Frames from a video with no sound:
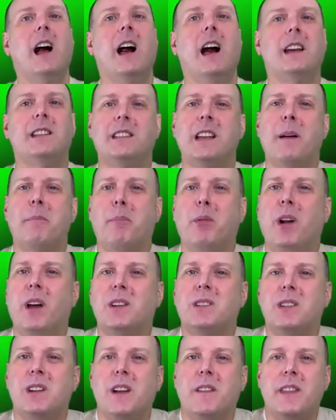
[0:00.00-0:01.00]
I stopped
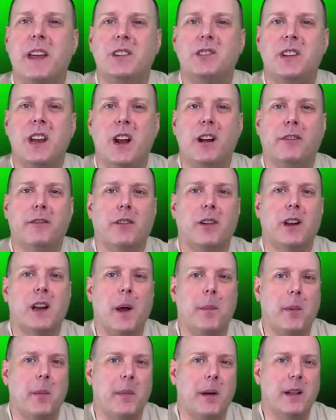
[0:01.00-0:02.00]
production of that channel for a
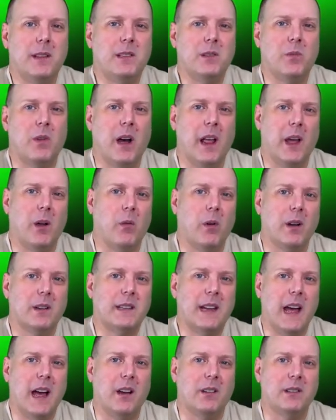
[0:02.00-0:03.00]
couple months while I worked
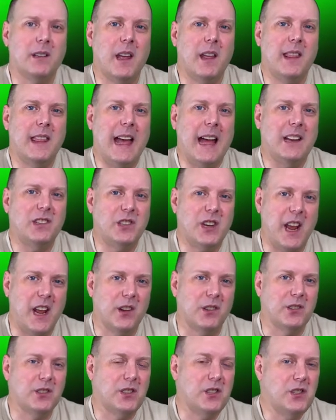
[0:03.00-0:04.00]
out that
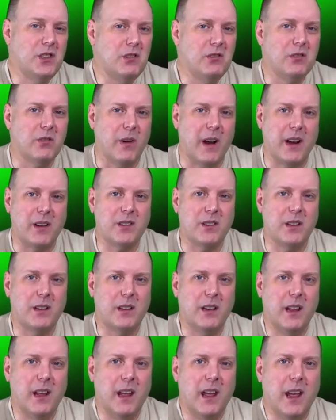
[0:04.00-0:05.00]
channel's new direction.